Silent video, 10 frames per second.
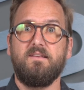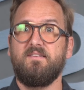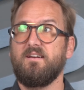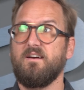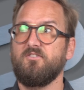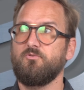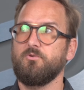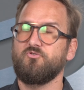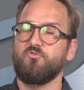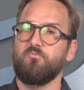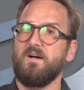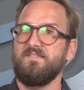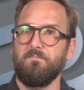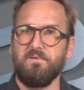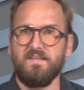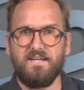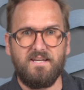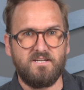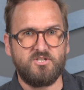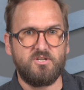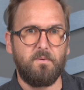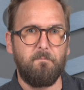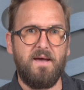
it's the customer's responsibility to ship them